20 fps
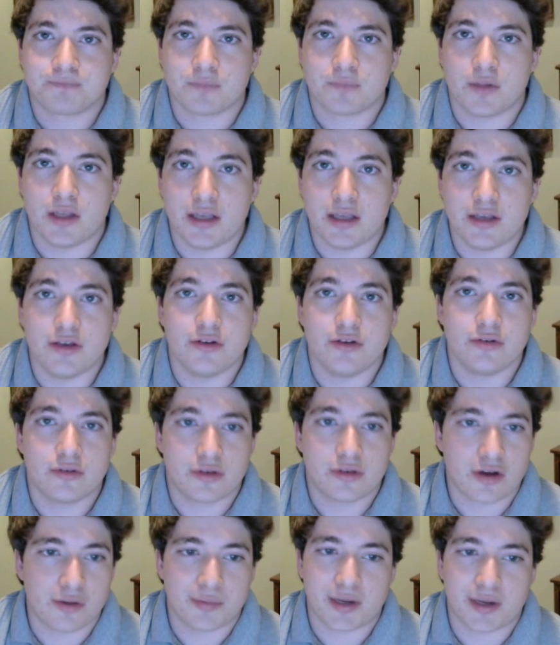EU,
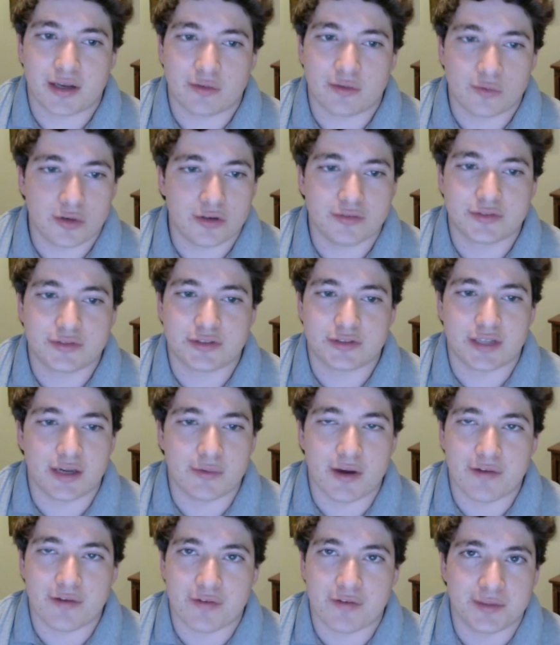Copenhagen Wolves, stay
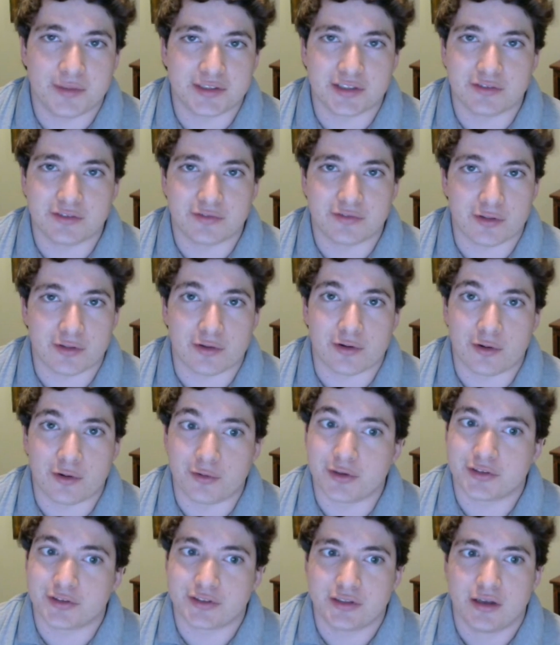away from until further
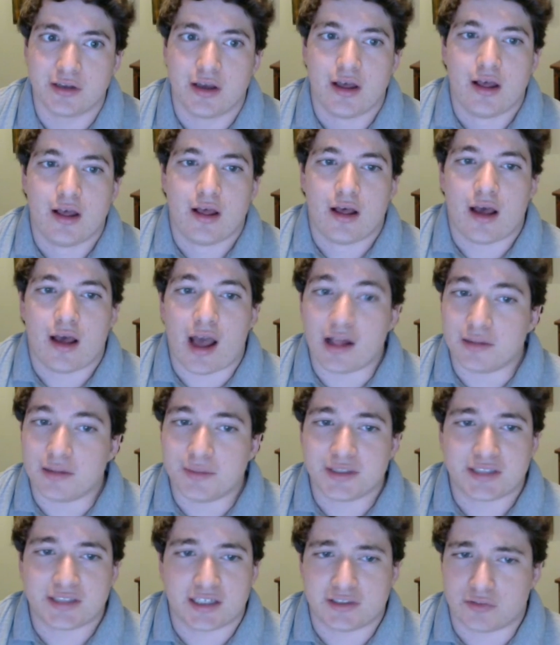notice.
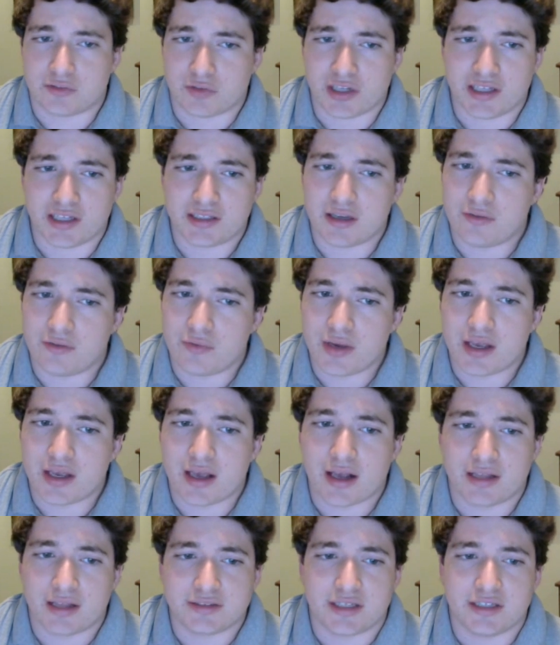Elements has a really tough week
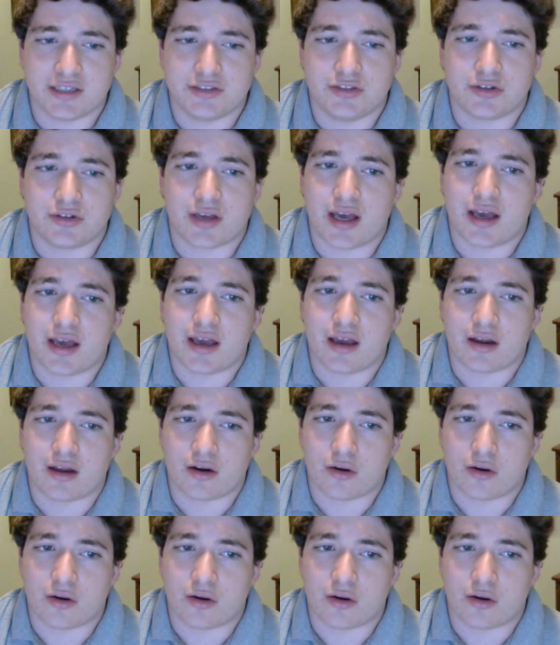against H2K and